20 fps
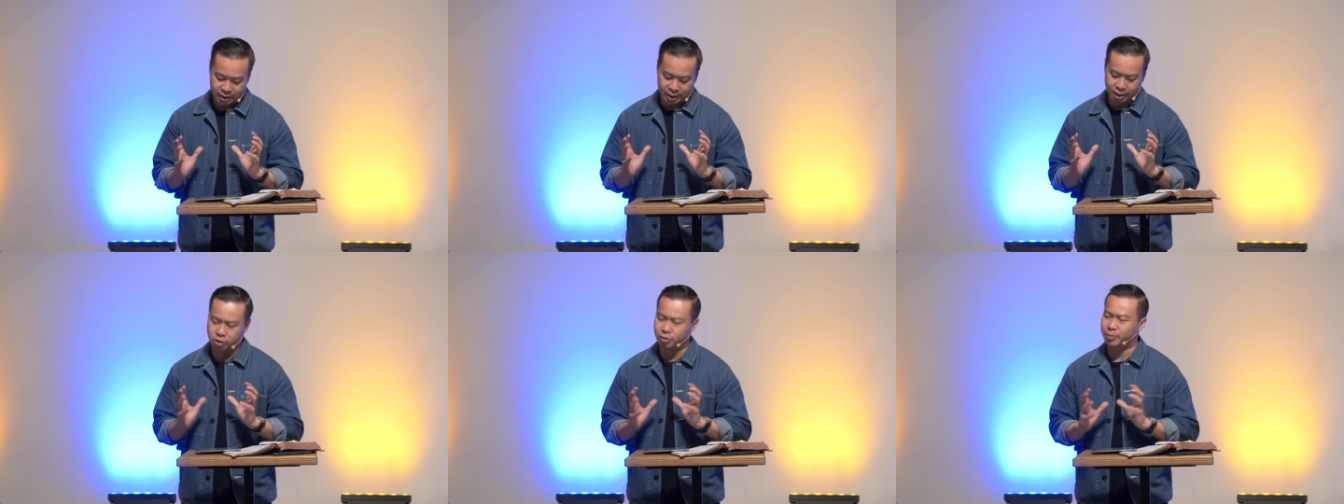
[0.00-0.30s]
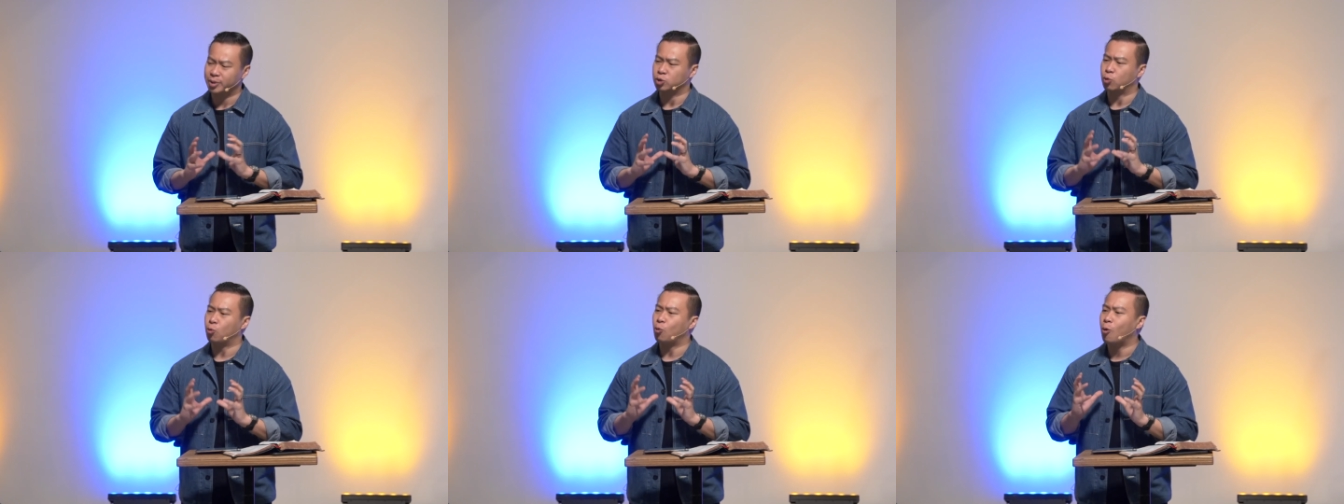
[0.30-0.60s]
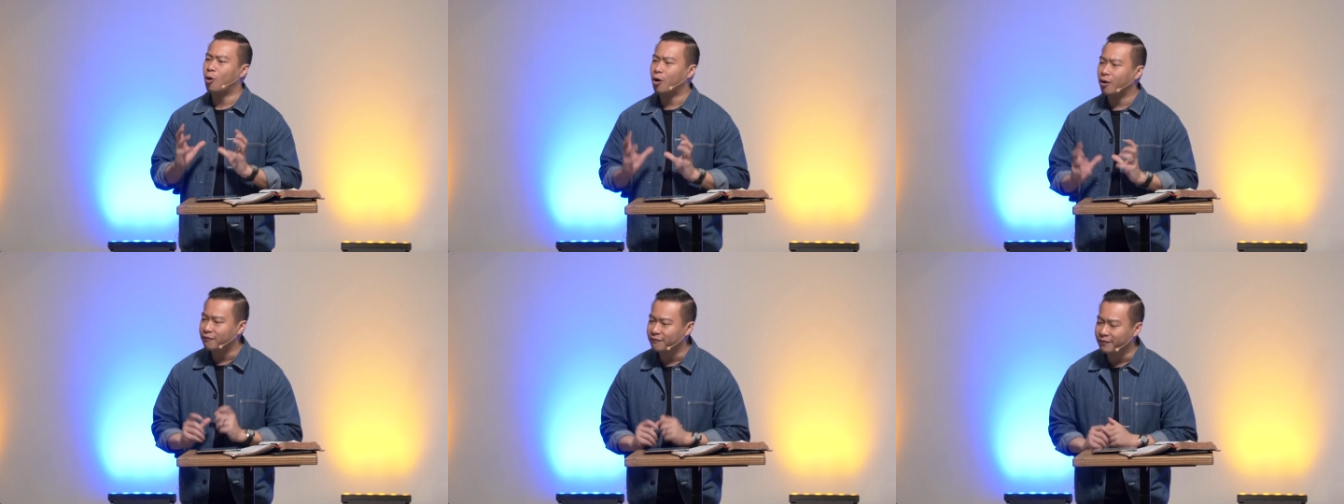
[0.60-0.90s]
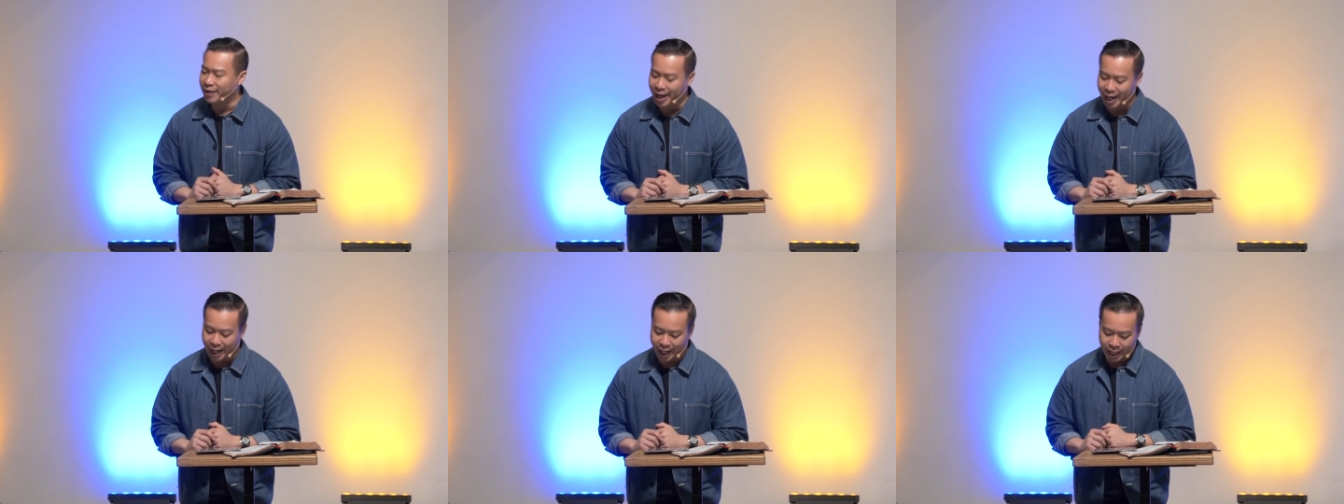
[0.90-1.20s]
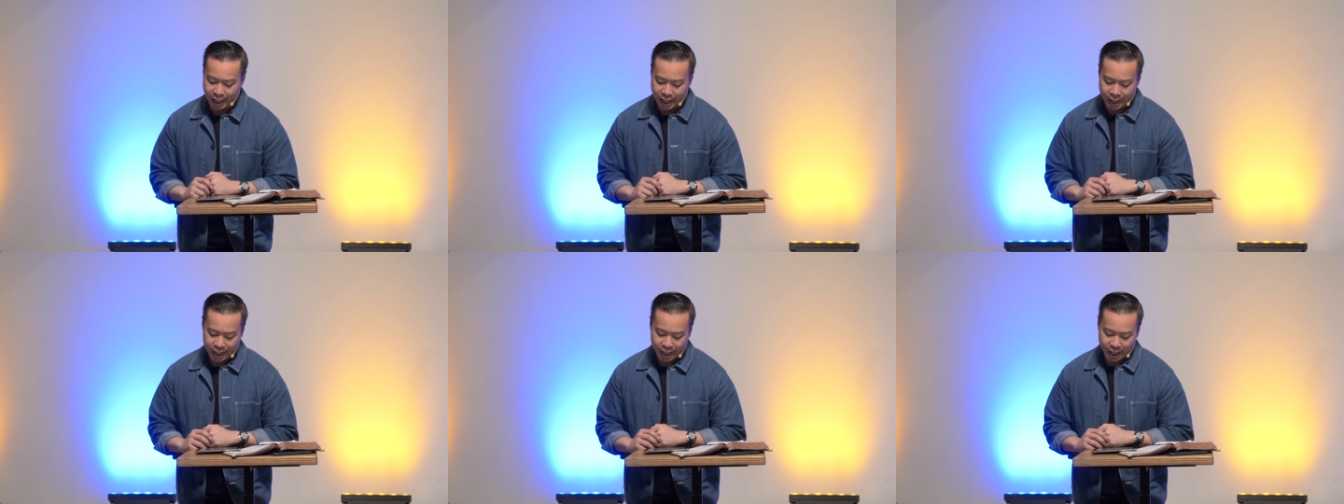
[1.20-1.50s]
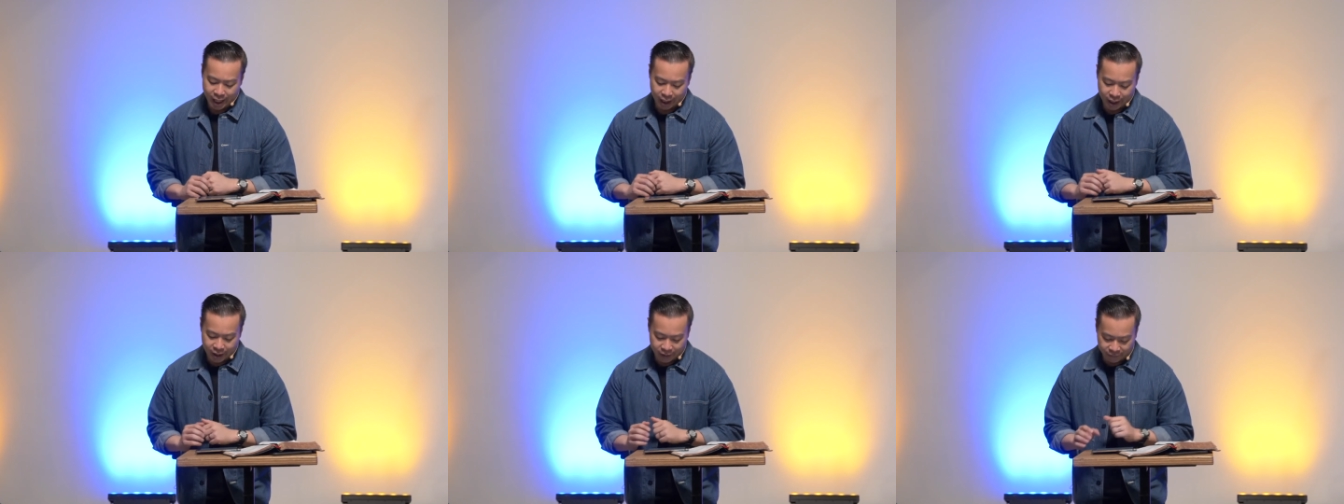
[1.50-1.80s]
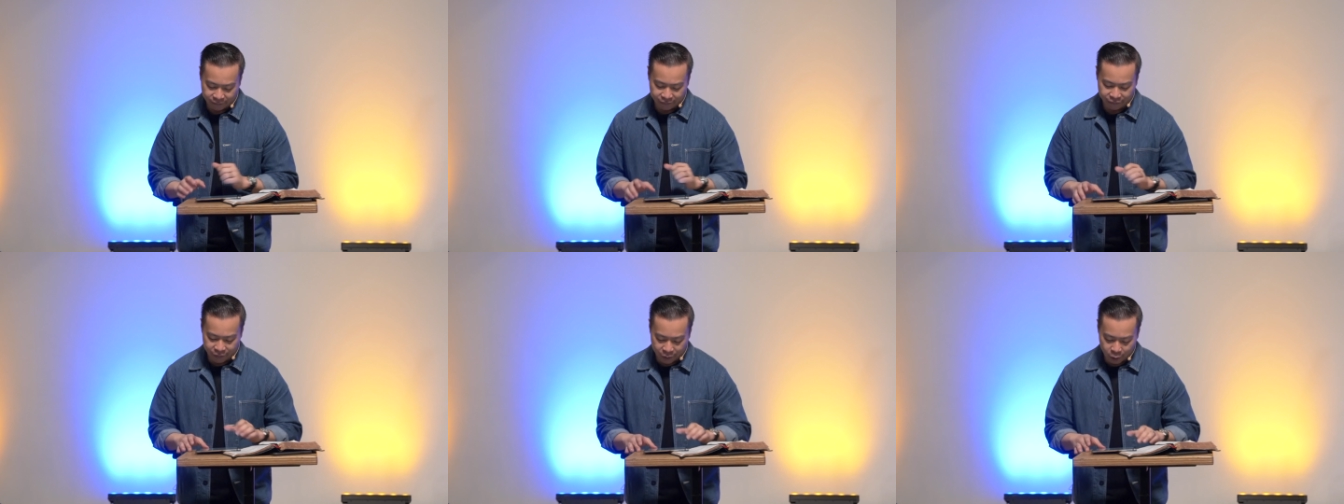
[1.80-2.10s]
There's so much warfare and
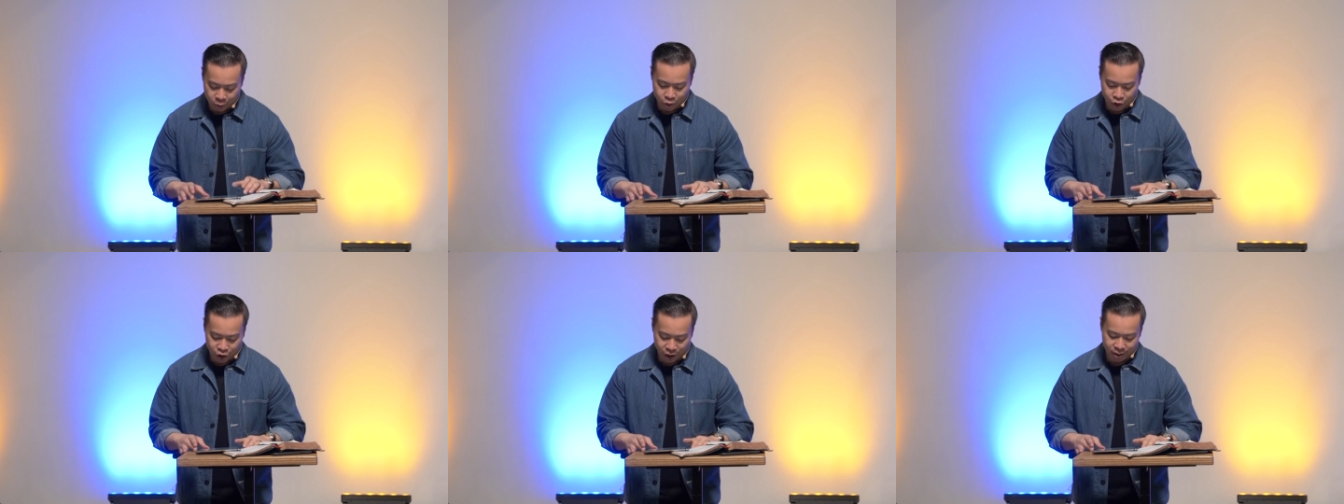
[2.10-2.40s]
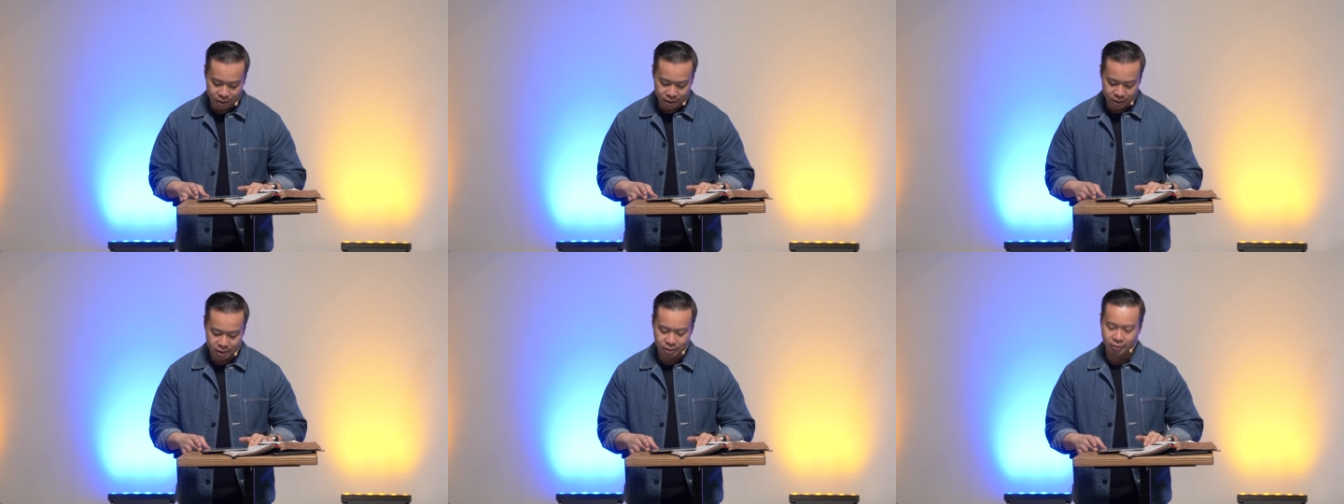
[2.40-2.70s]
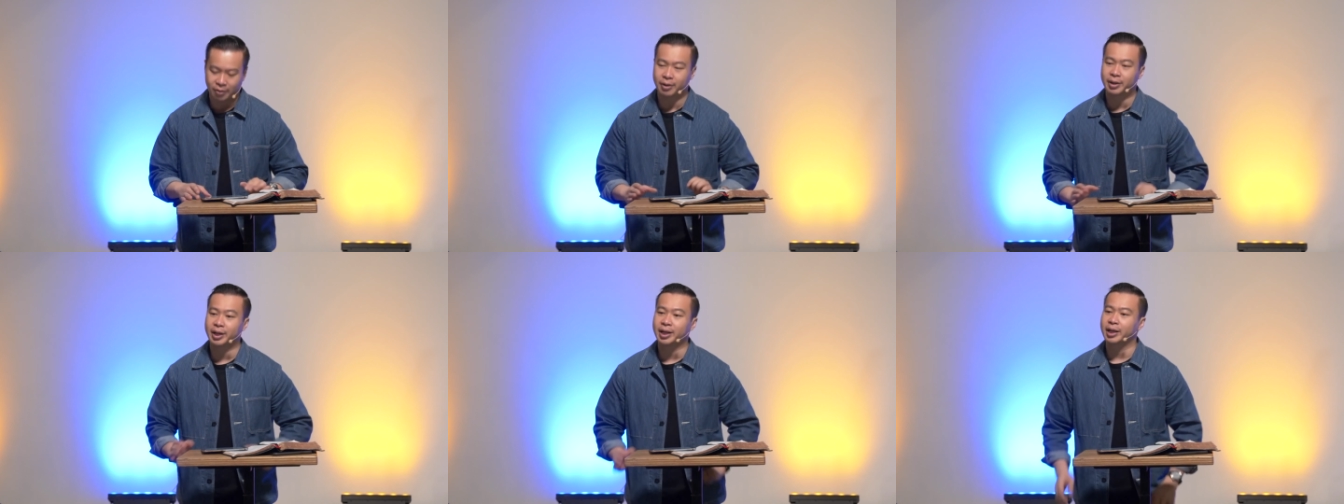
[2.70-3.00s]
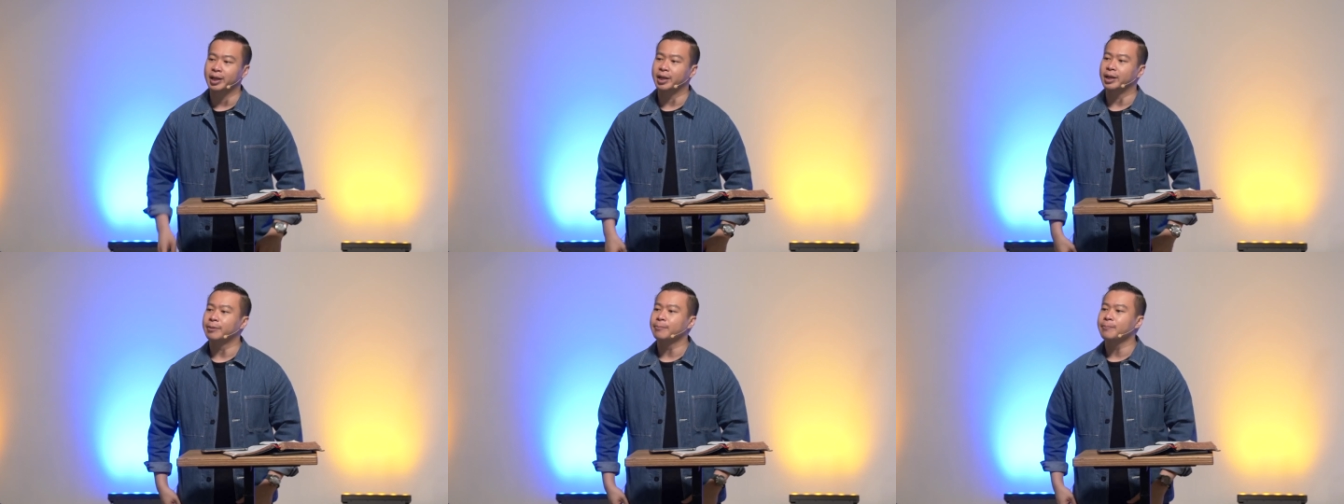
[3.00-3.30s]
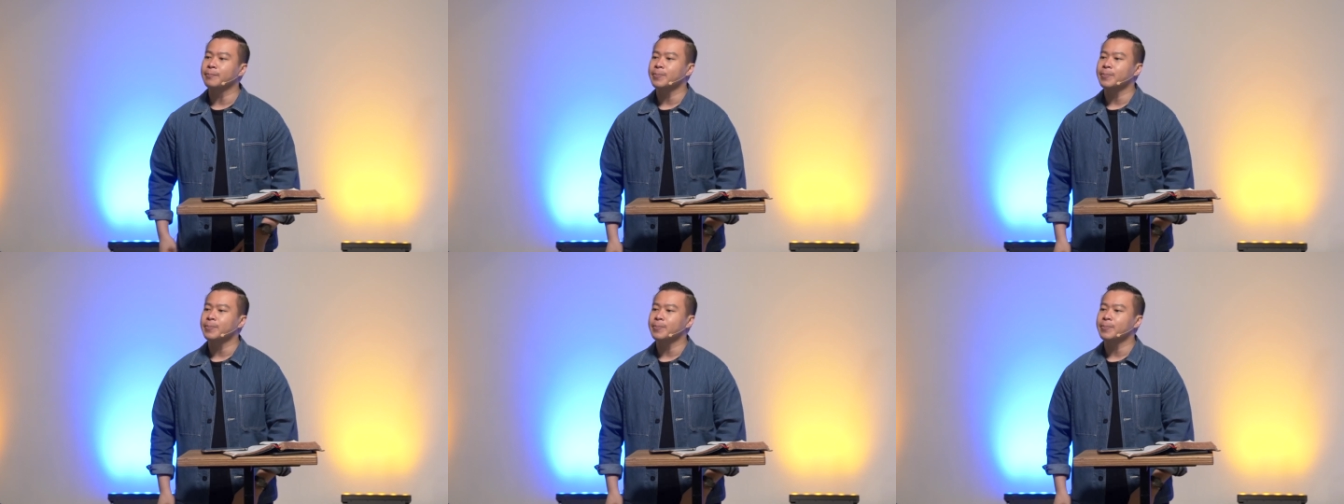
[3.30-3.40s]
confusion surrounding it.